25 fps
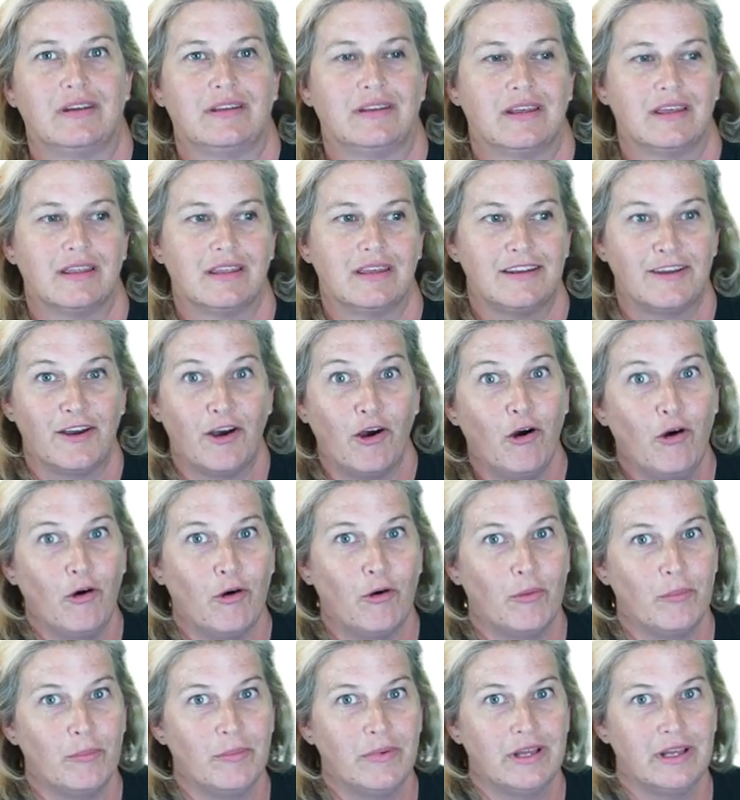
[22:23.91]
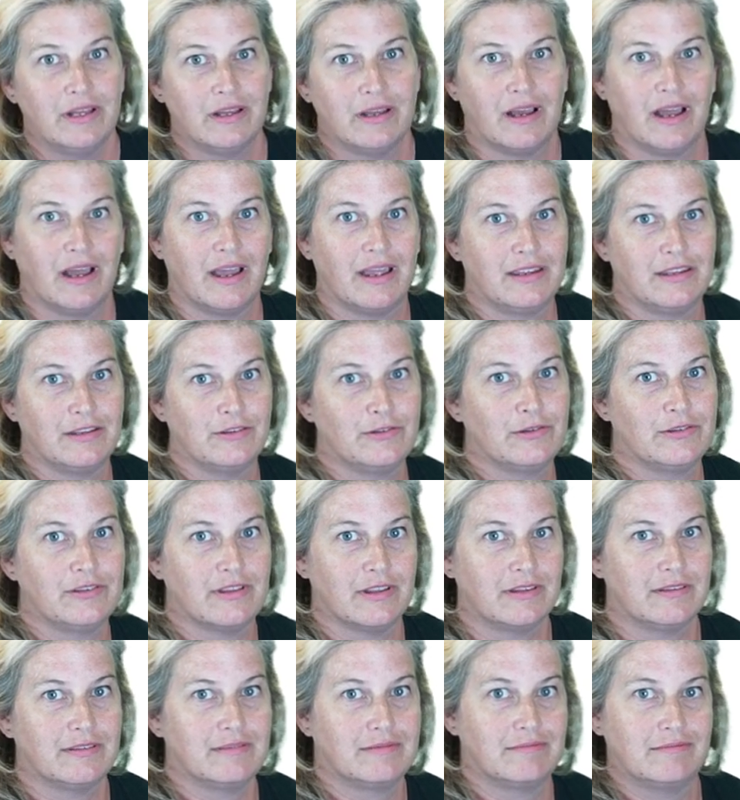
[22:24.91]
Now at home, I use
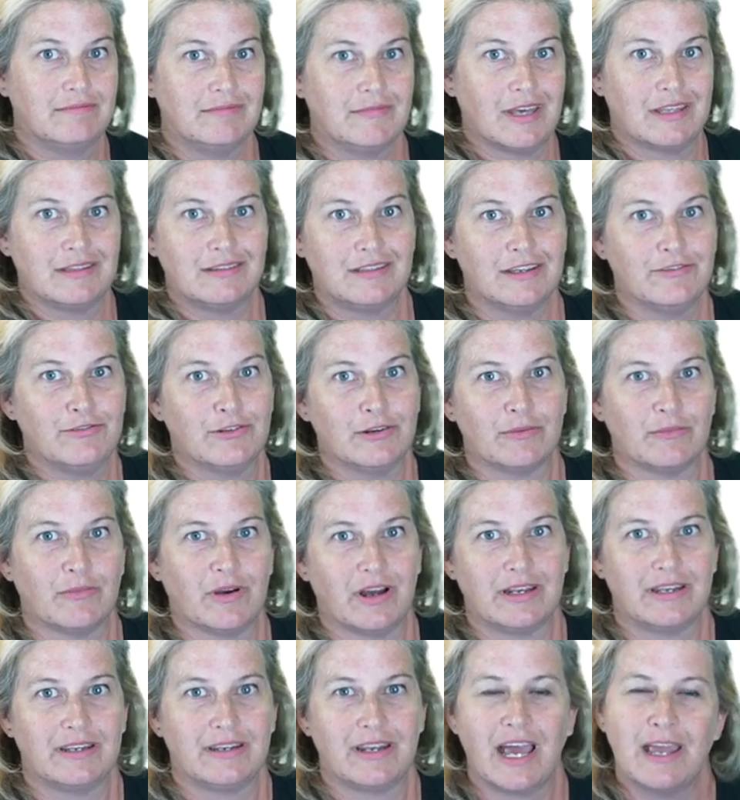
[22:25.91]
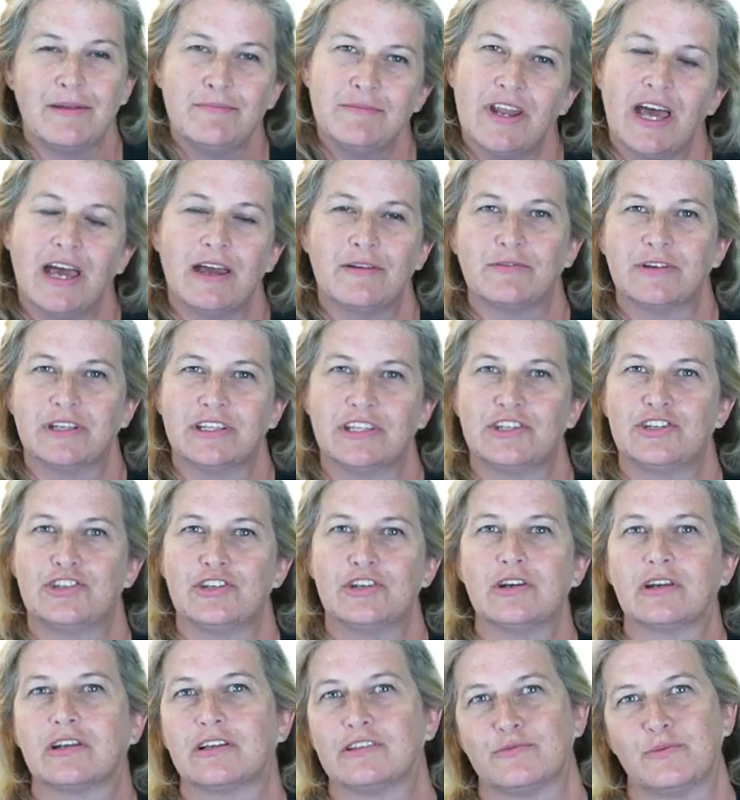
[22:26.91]
a, a different one. And I'm not really
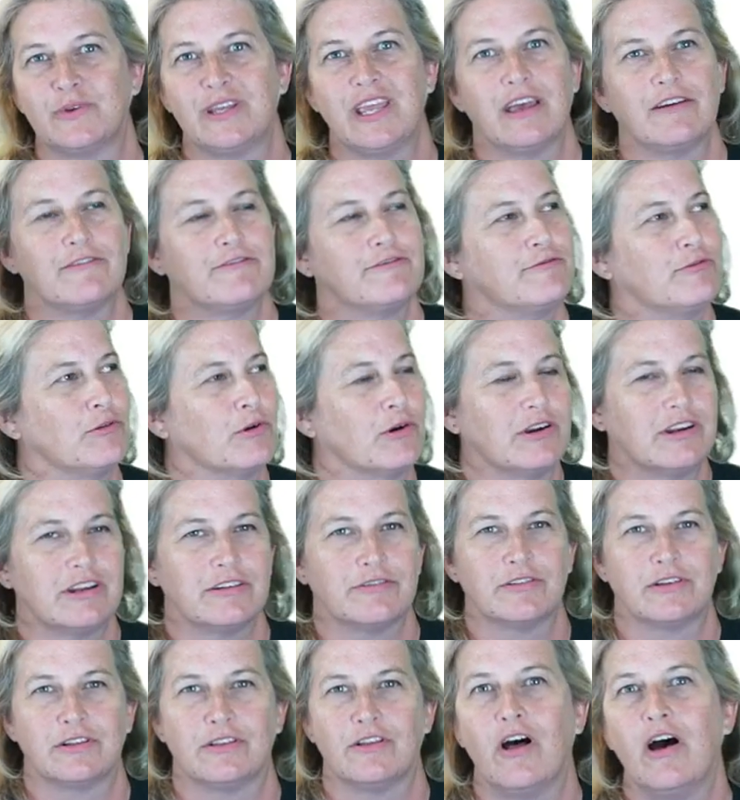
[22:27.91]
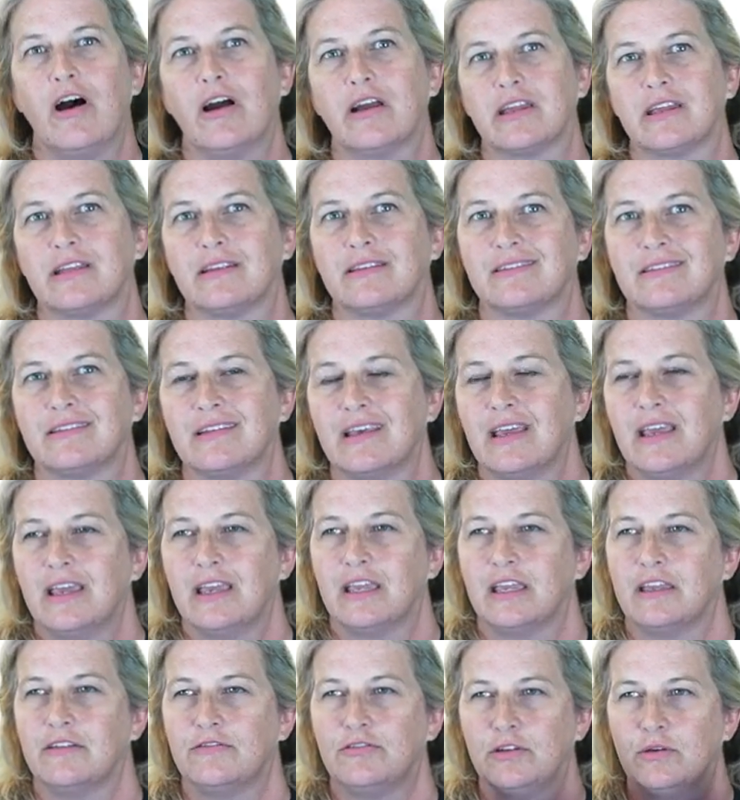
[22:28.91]
sure because we have four different logins.
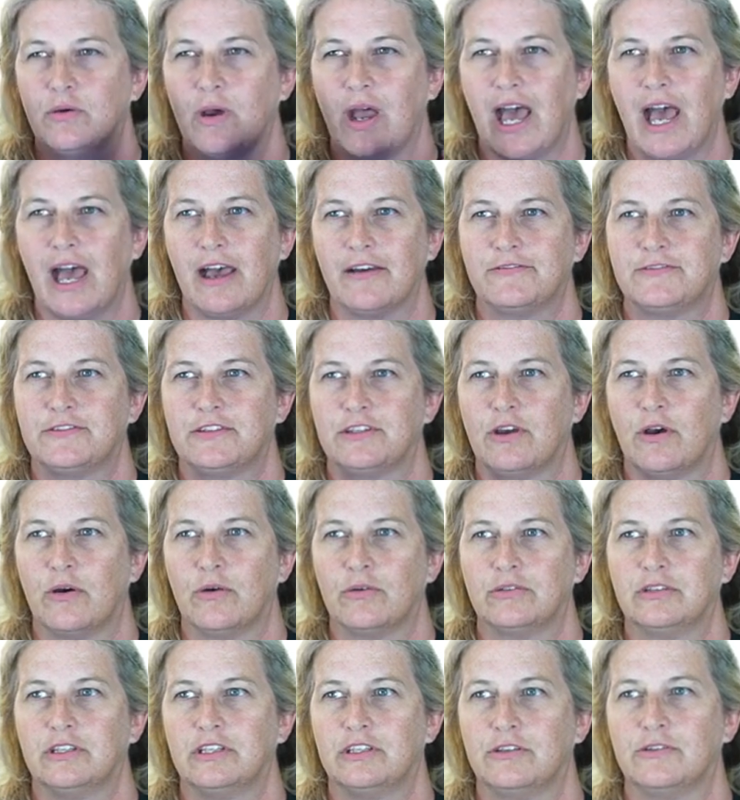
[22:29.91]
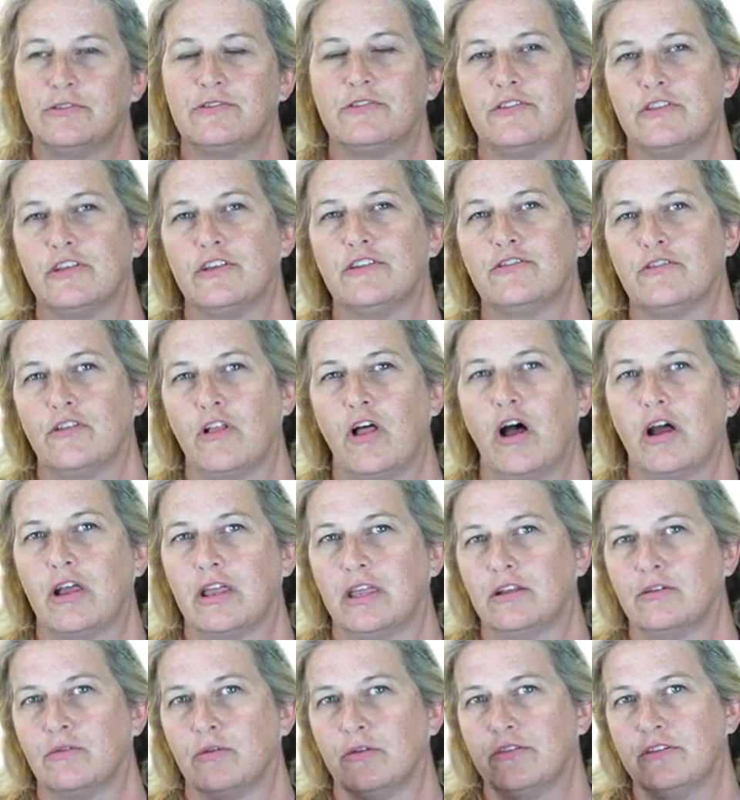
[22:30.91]
If you have to only use this
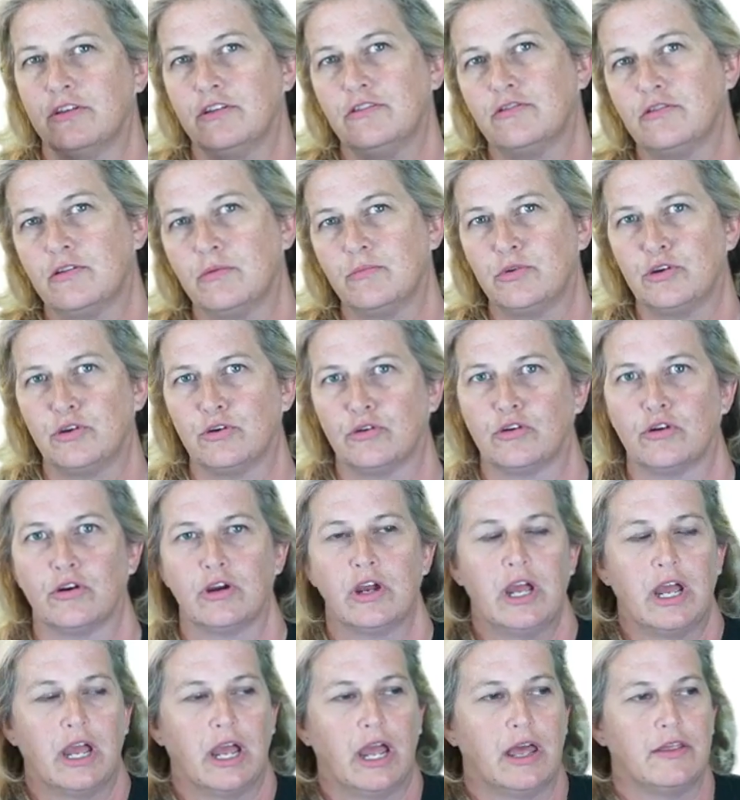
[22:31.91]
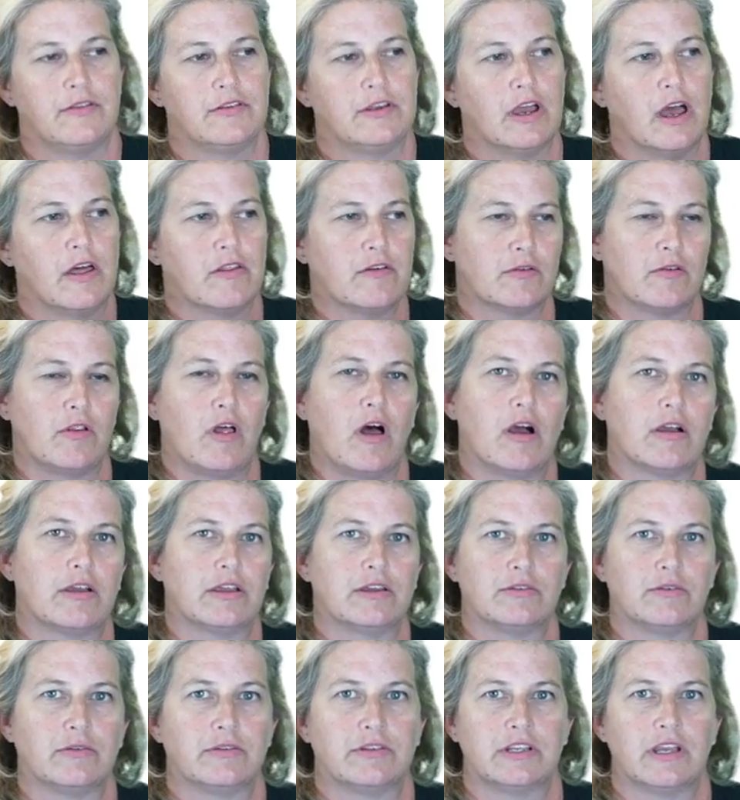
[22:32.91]
login on this computer and the other
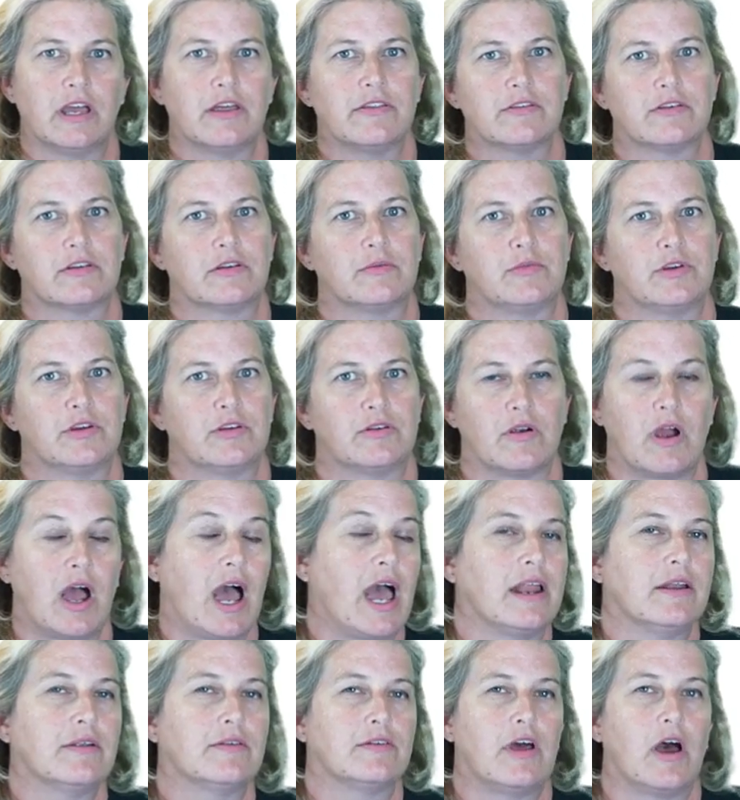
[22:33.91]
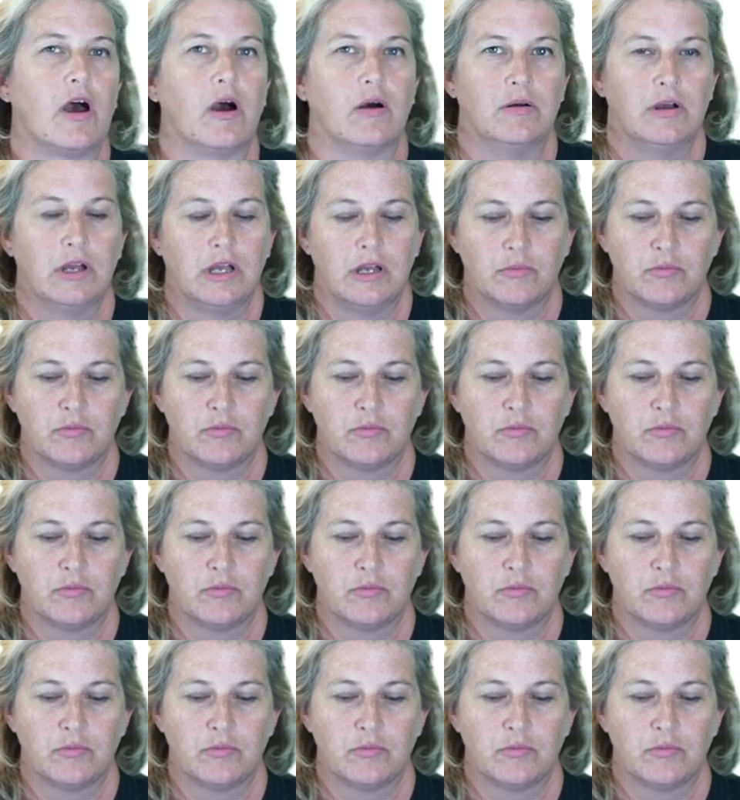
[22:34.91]
login on the other computer, I don't know.